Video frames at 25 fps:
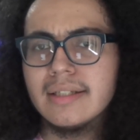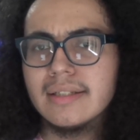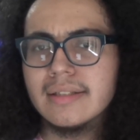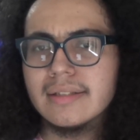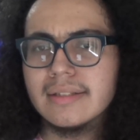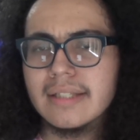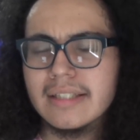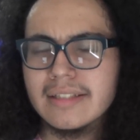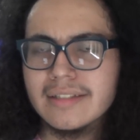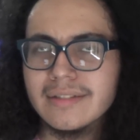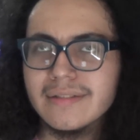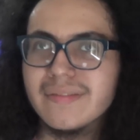
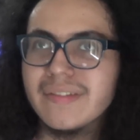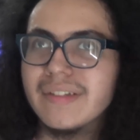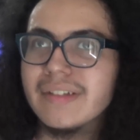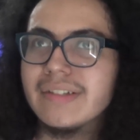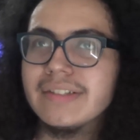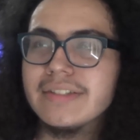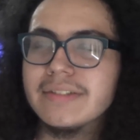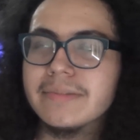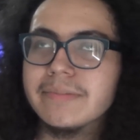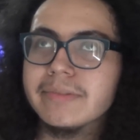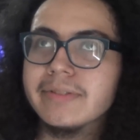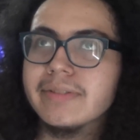That's a
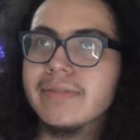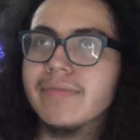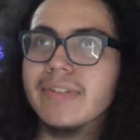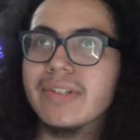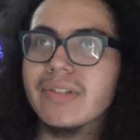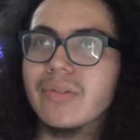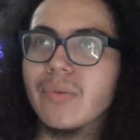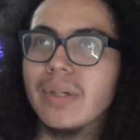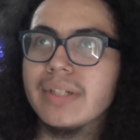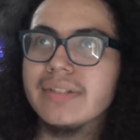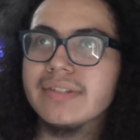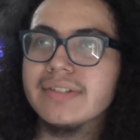very specific
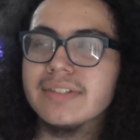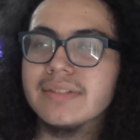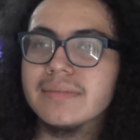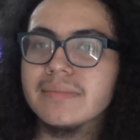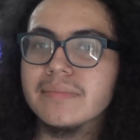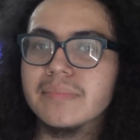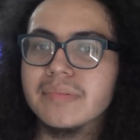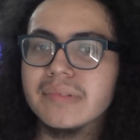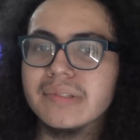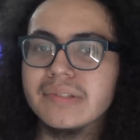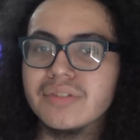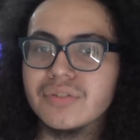question,
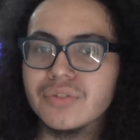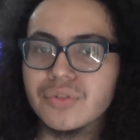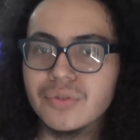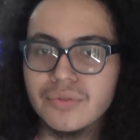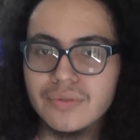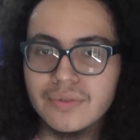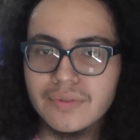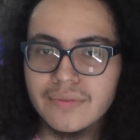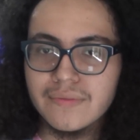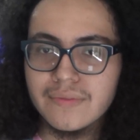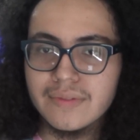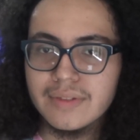but
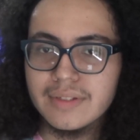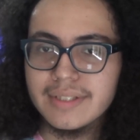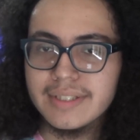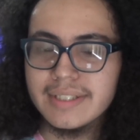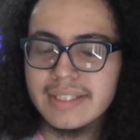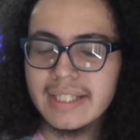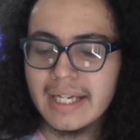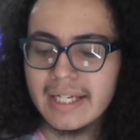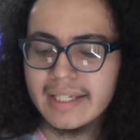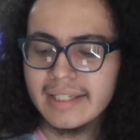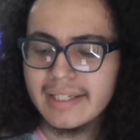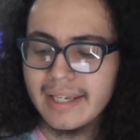
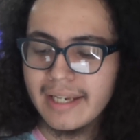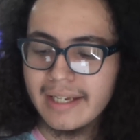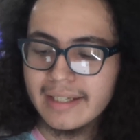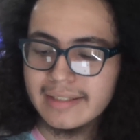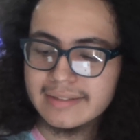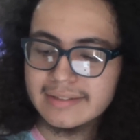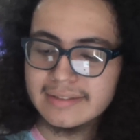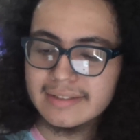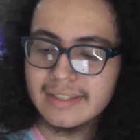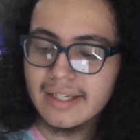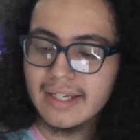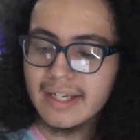truthfully, I
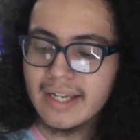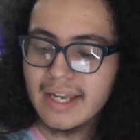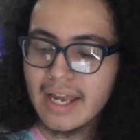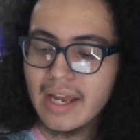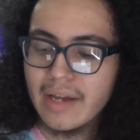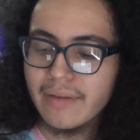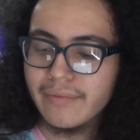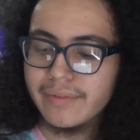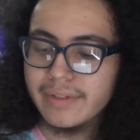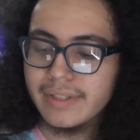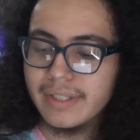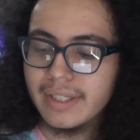can't say I
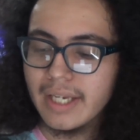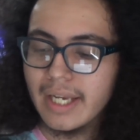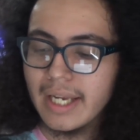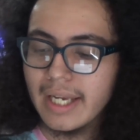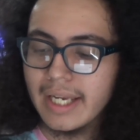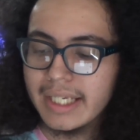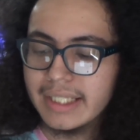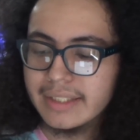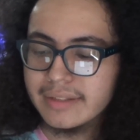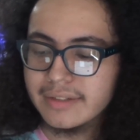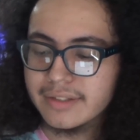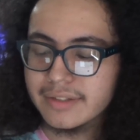have an
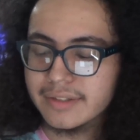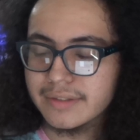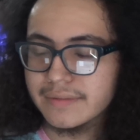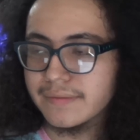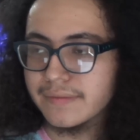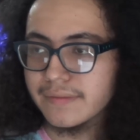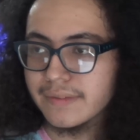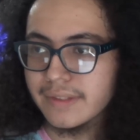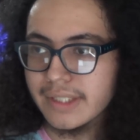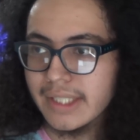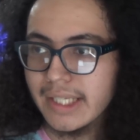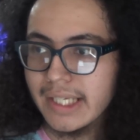answer
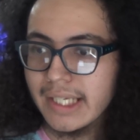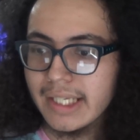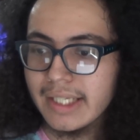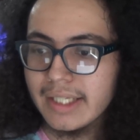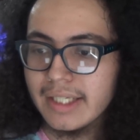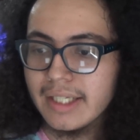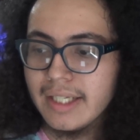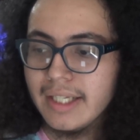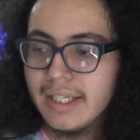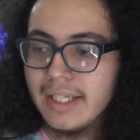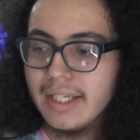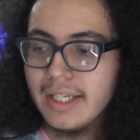for
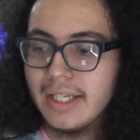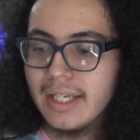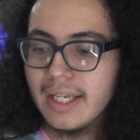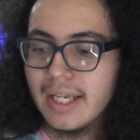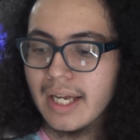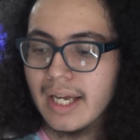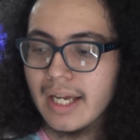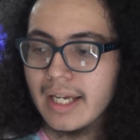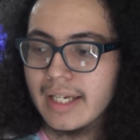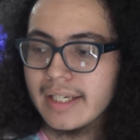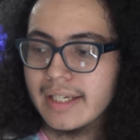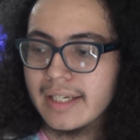that.
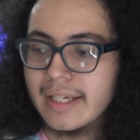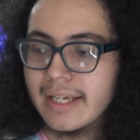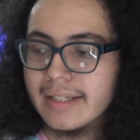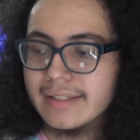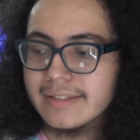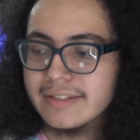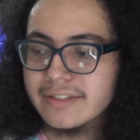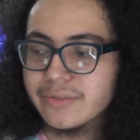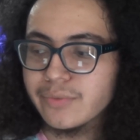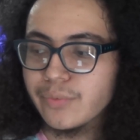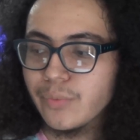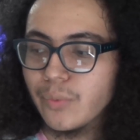I
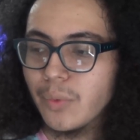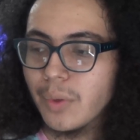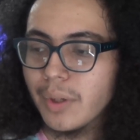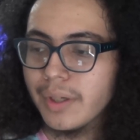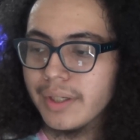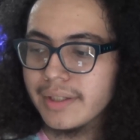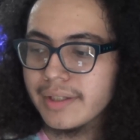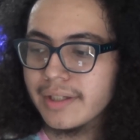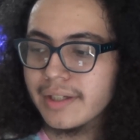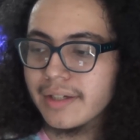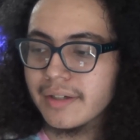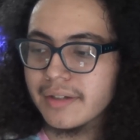guess
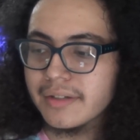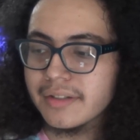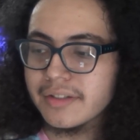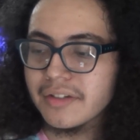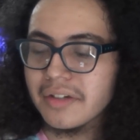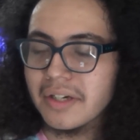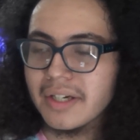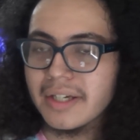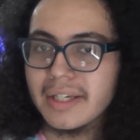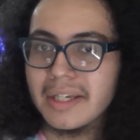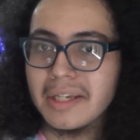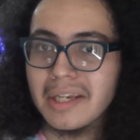one character
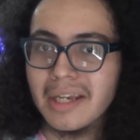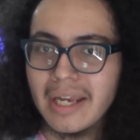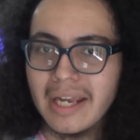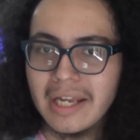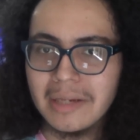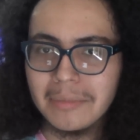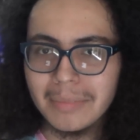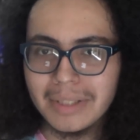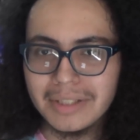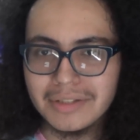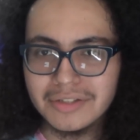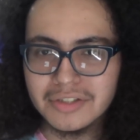I
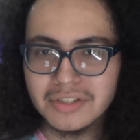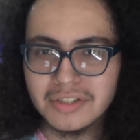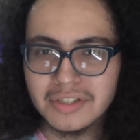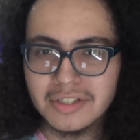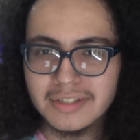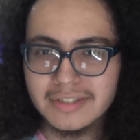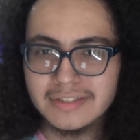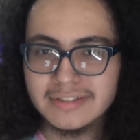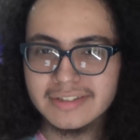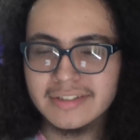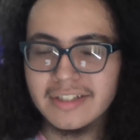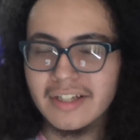can mention,
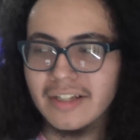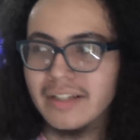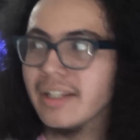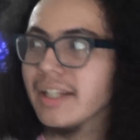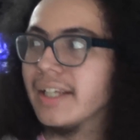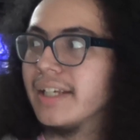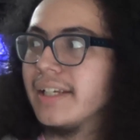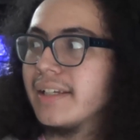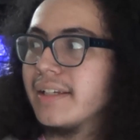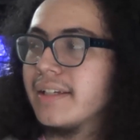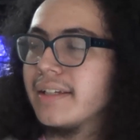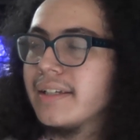and it's not
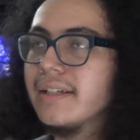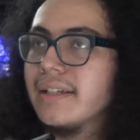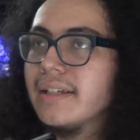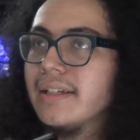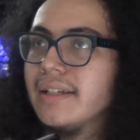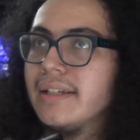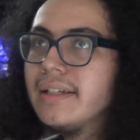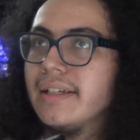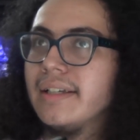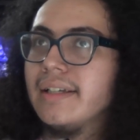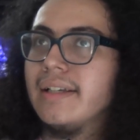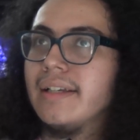like
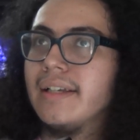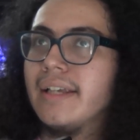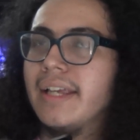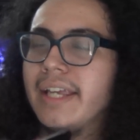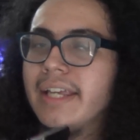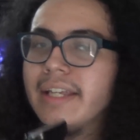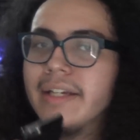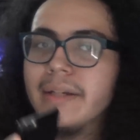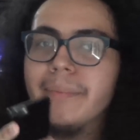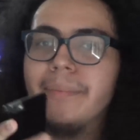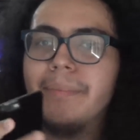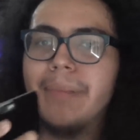
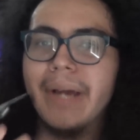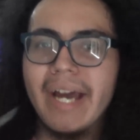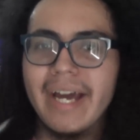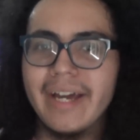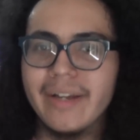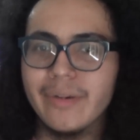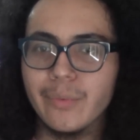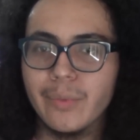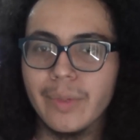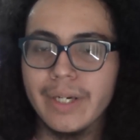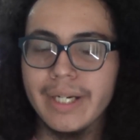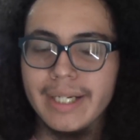in a
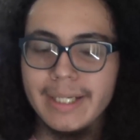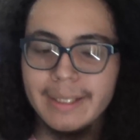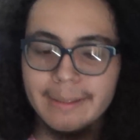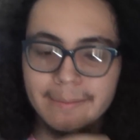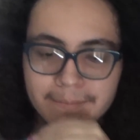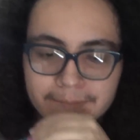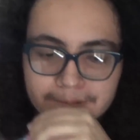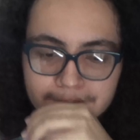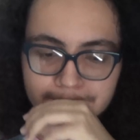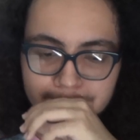bad way,